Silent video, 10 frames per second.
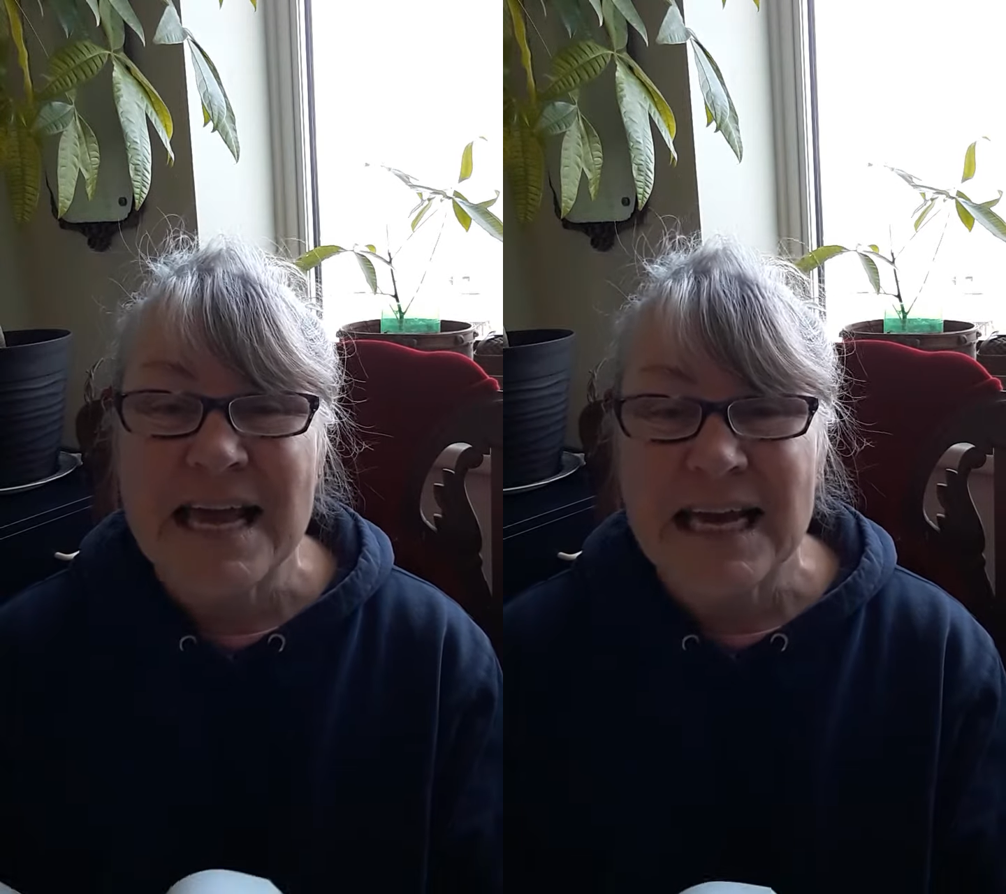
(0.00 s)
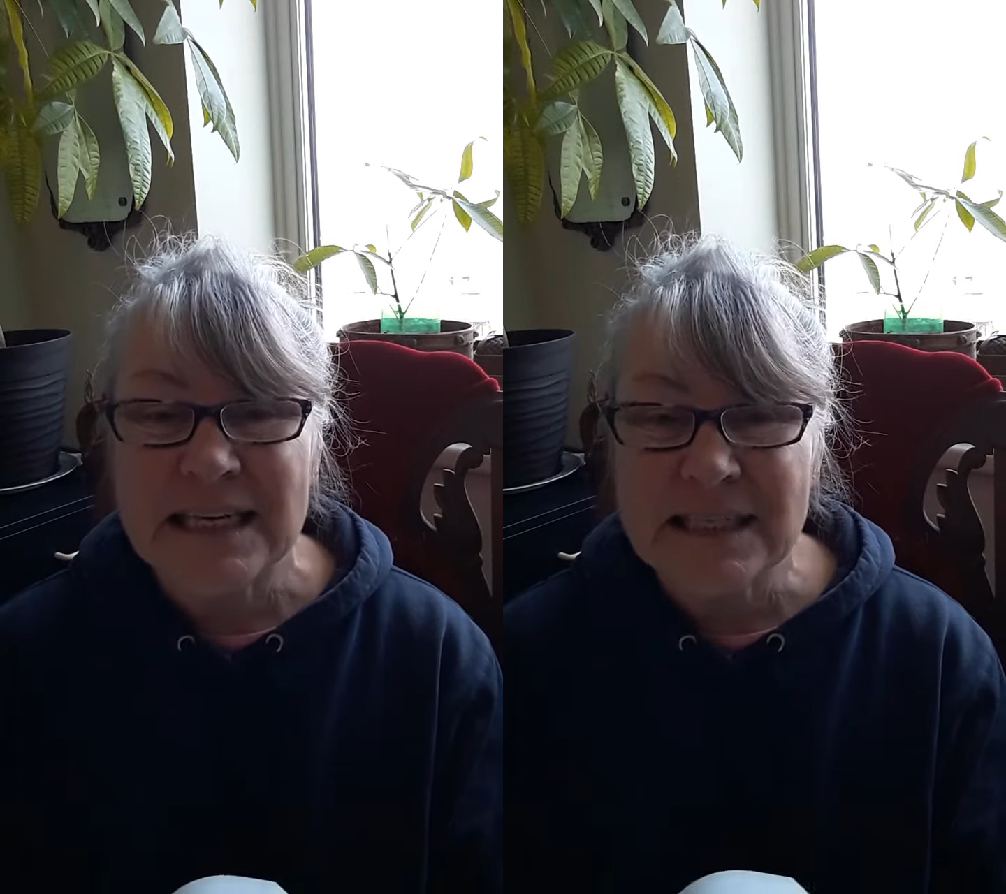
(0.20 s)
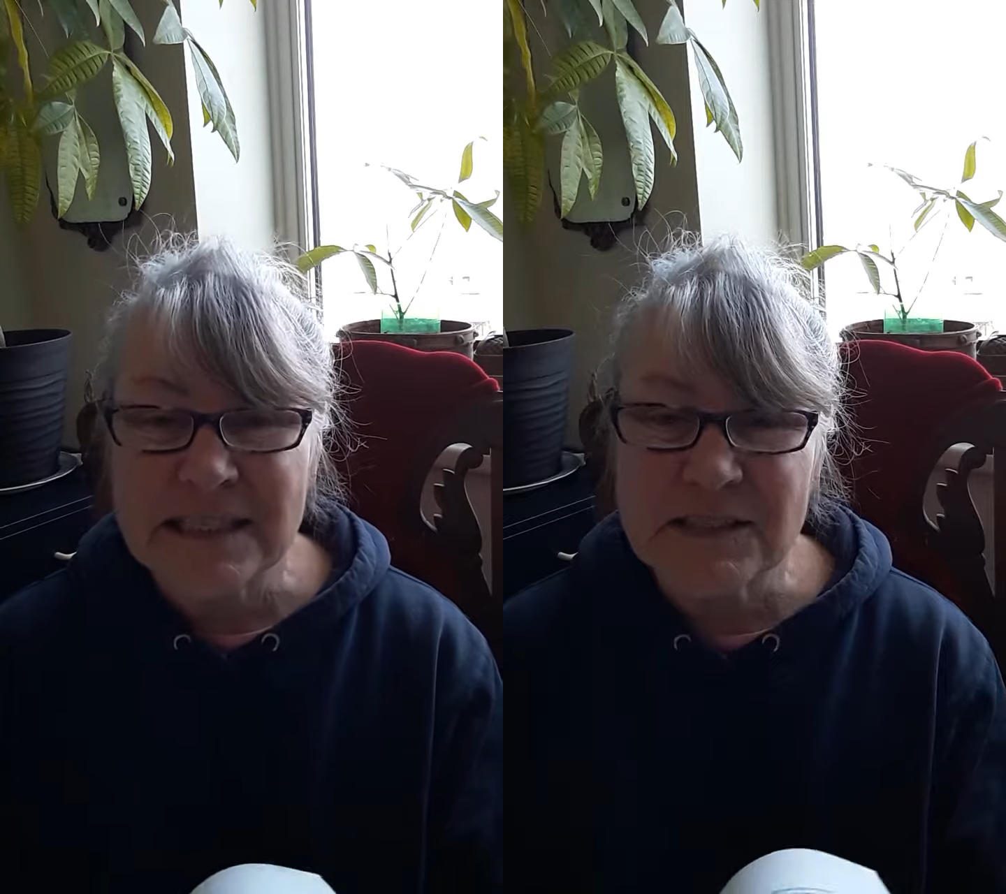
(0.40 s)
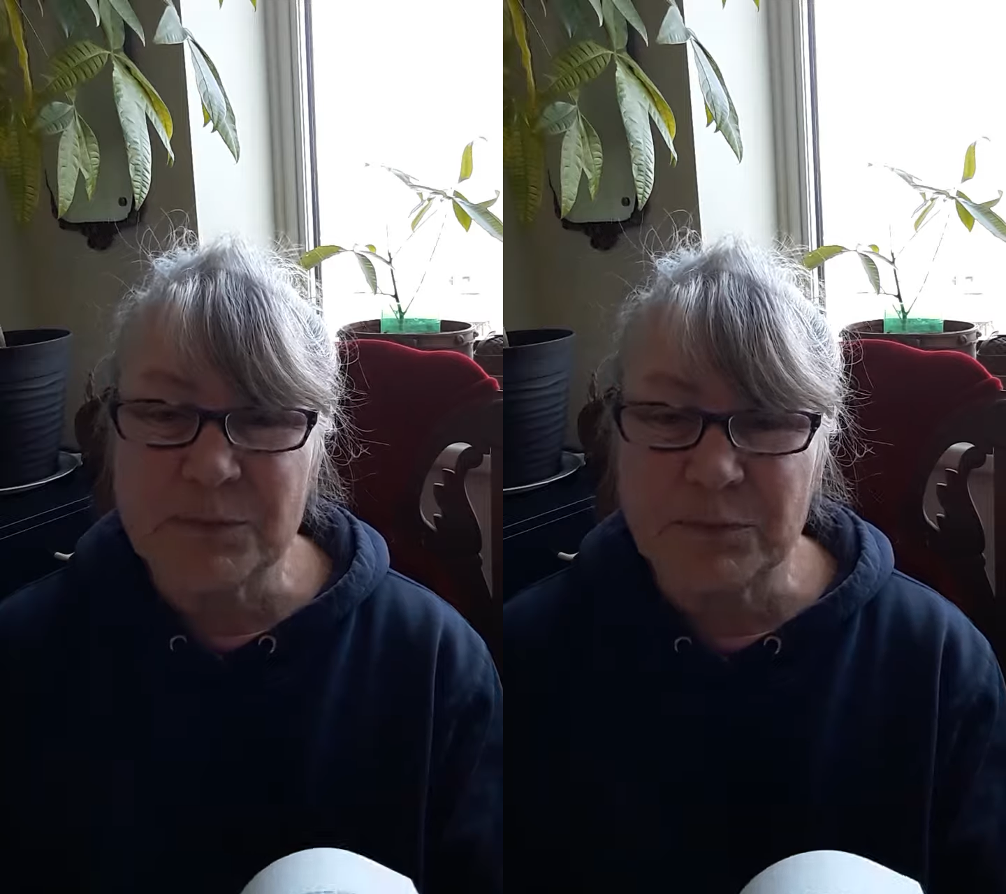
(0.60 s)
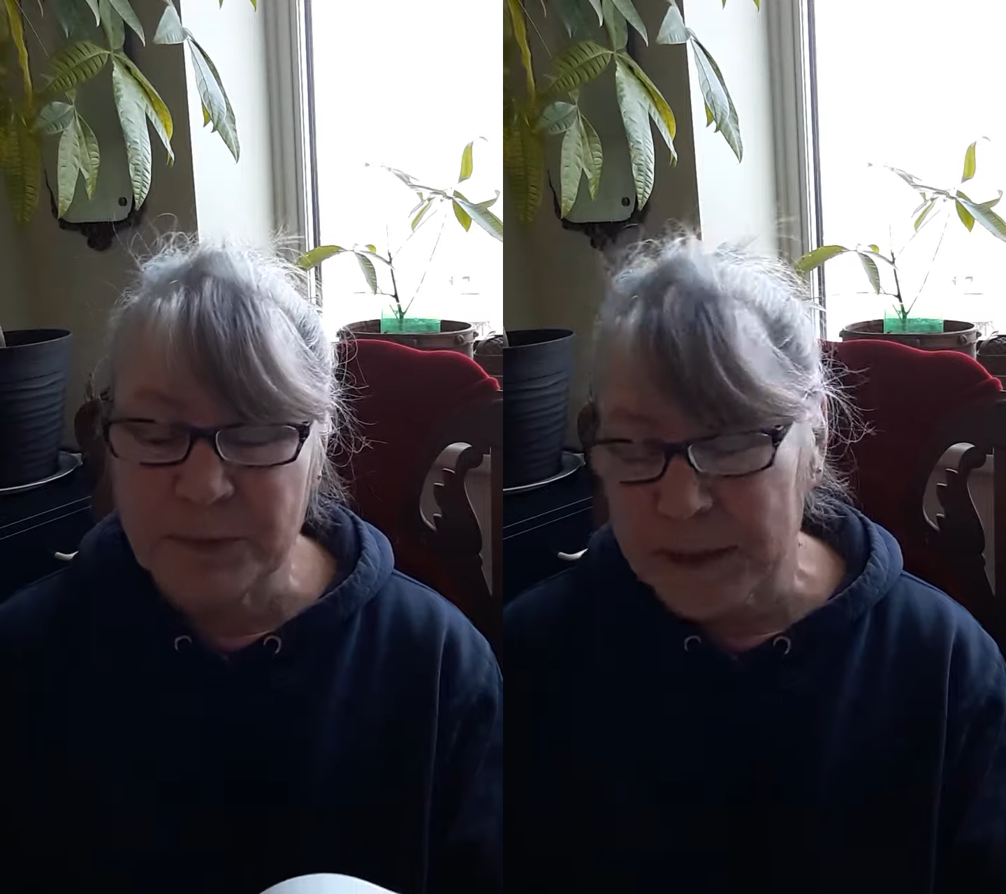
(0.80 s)
And it's
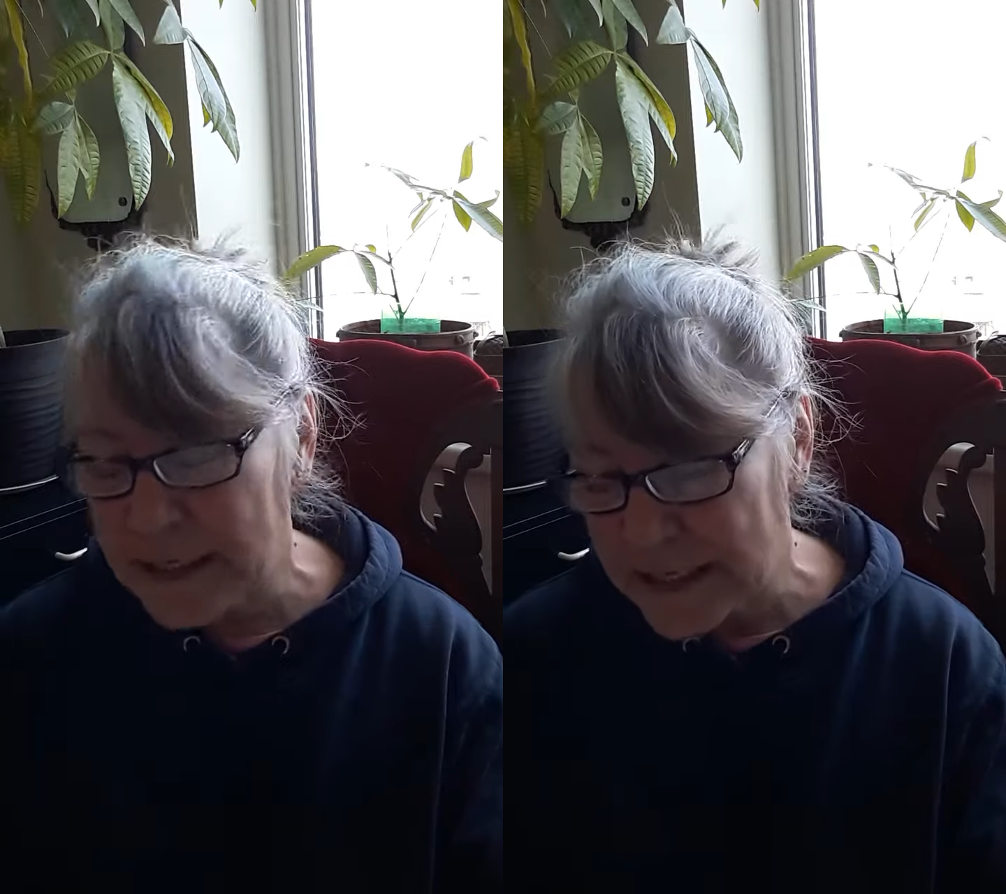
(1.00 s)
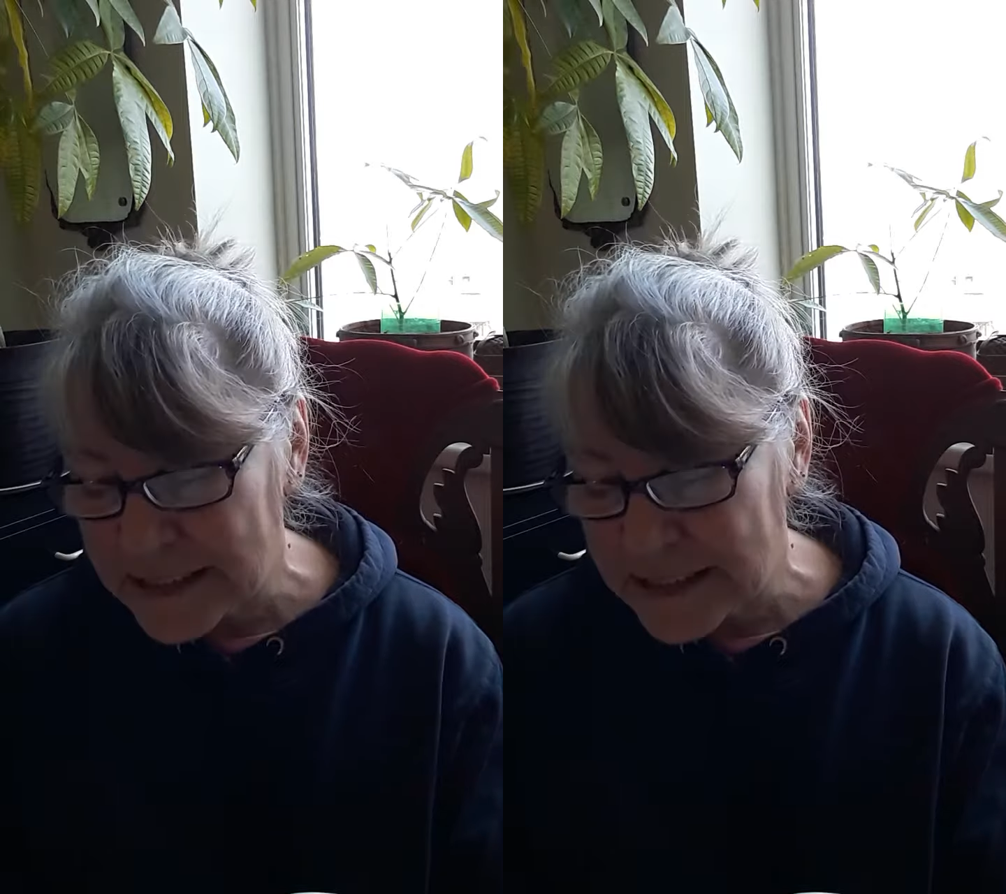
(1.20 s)
pretty